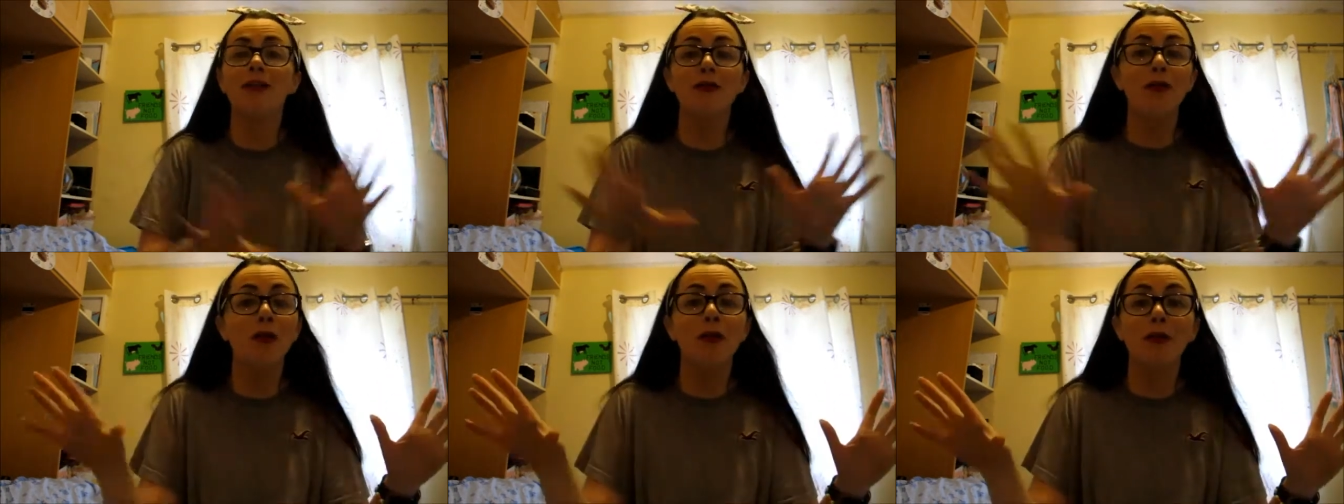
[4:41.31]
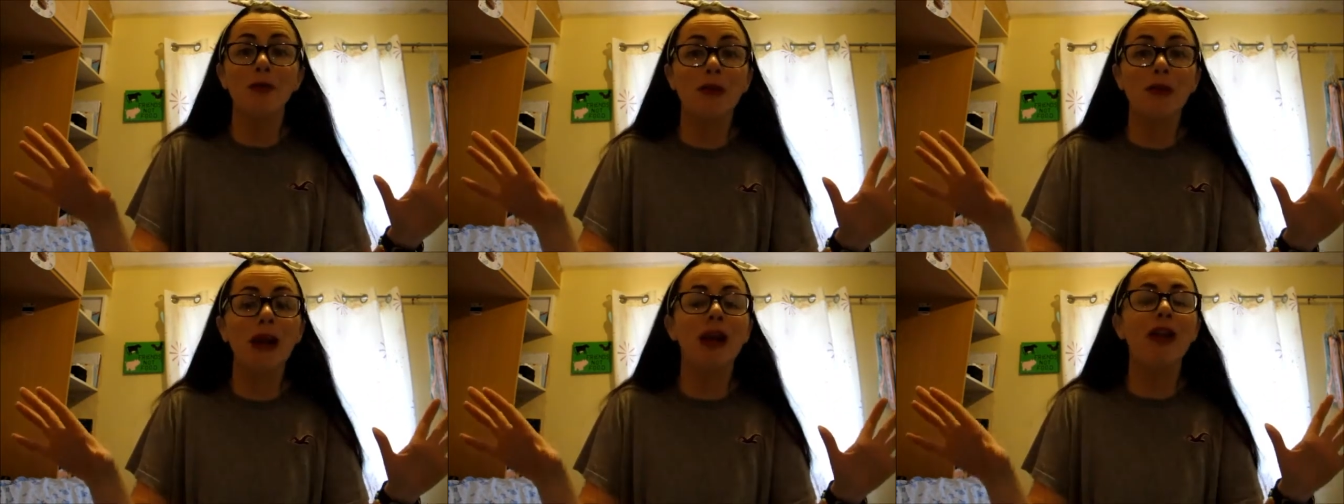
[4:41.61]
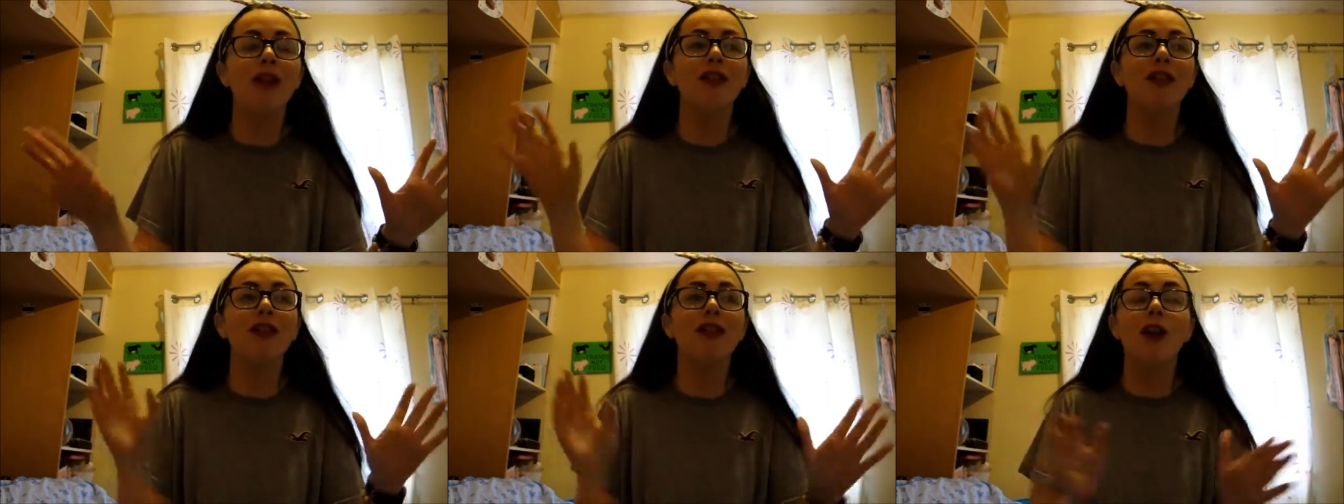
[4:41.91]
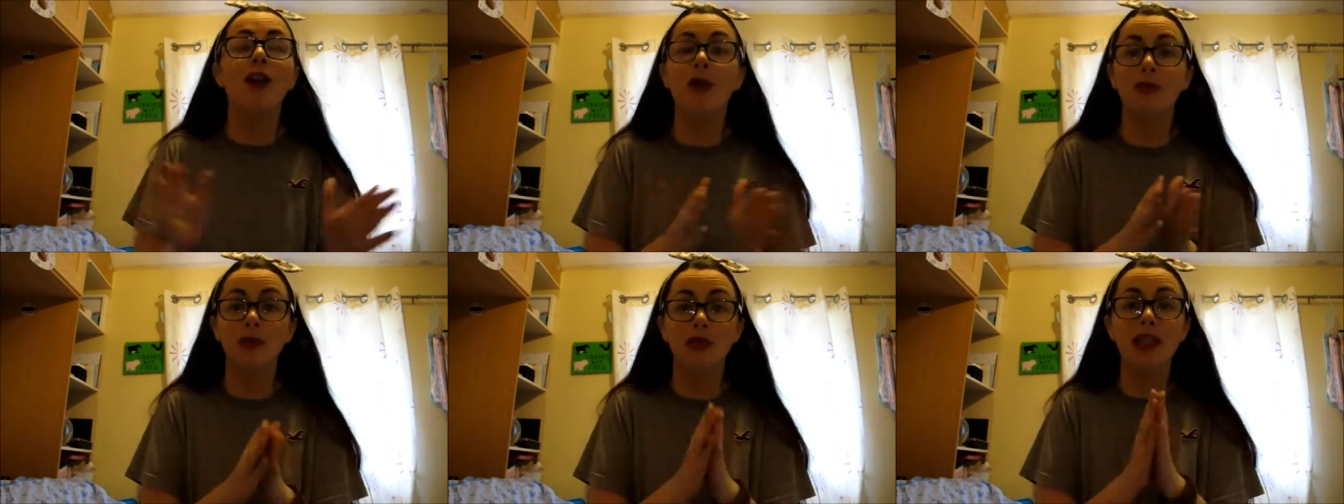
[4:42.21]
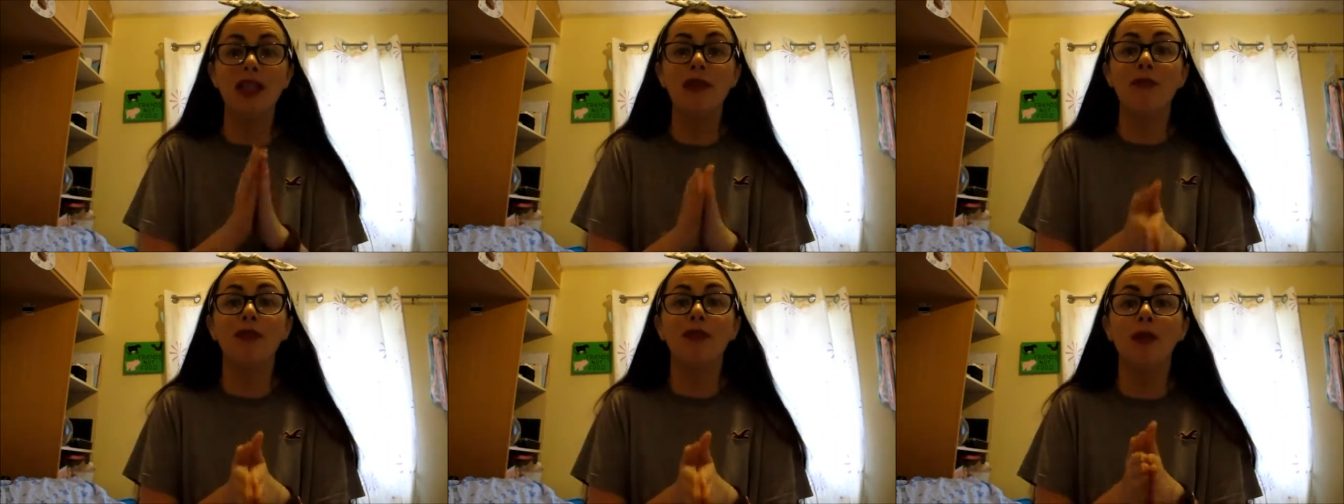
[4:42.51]
Nothing mattered. I was
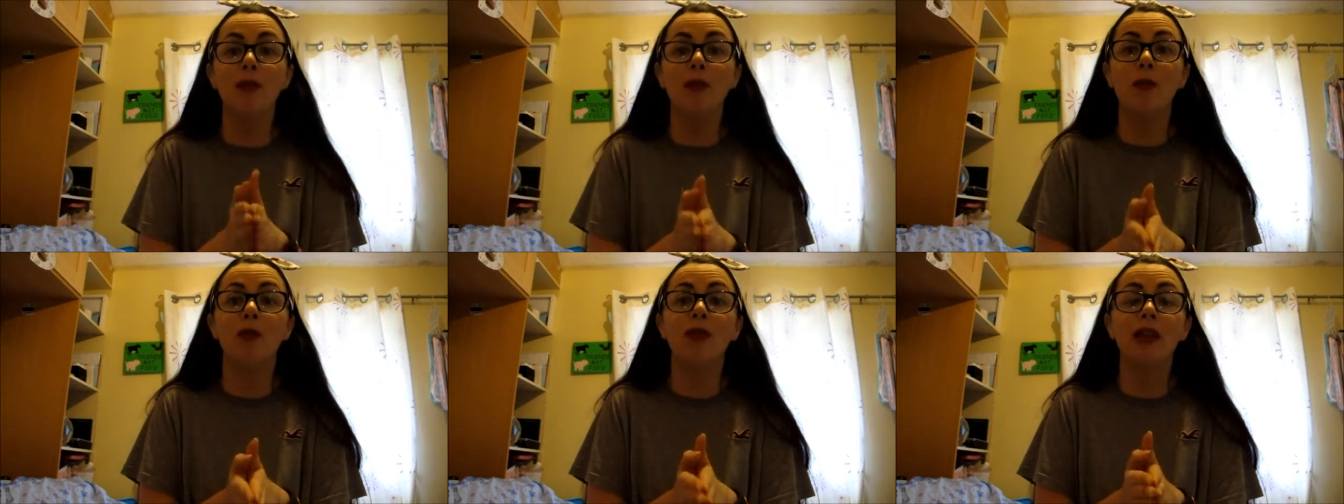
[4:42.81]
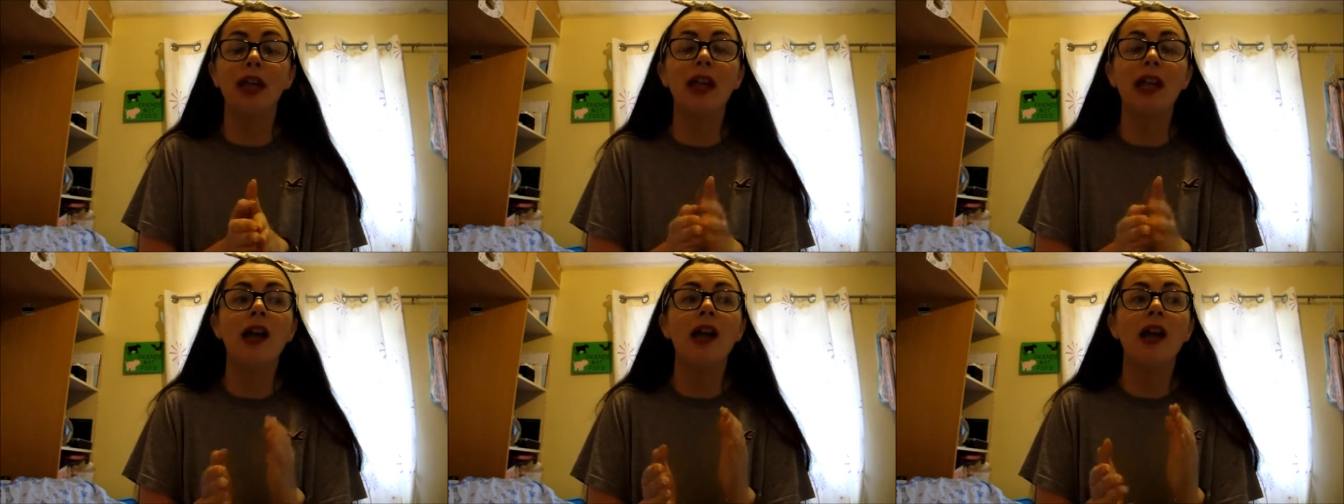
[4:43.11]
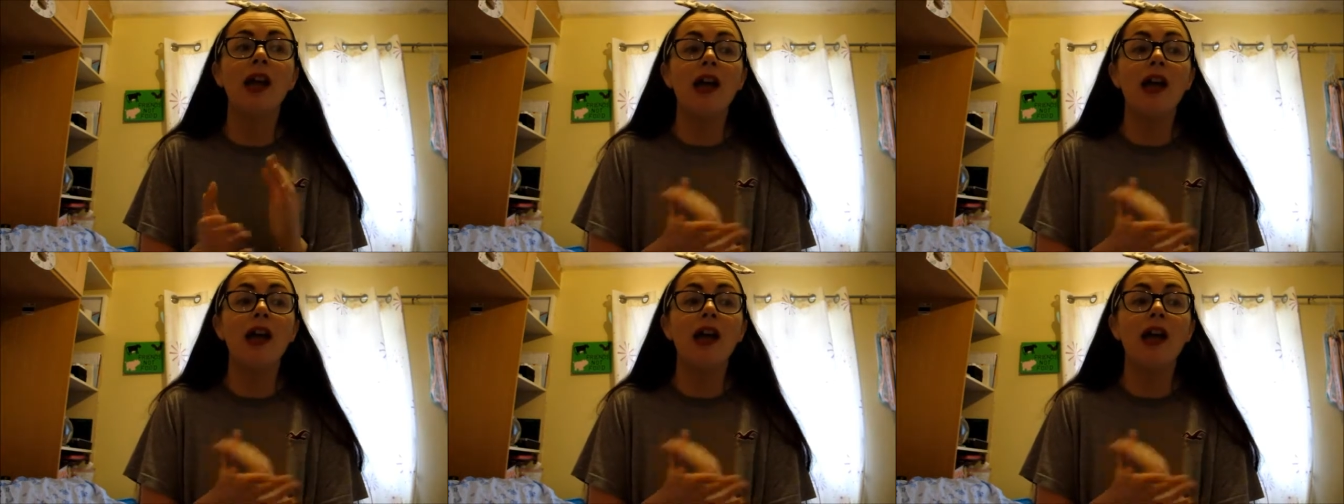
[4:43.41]
leaving on Monday.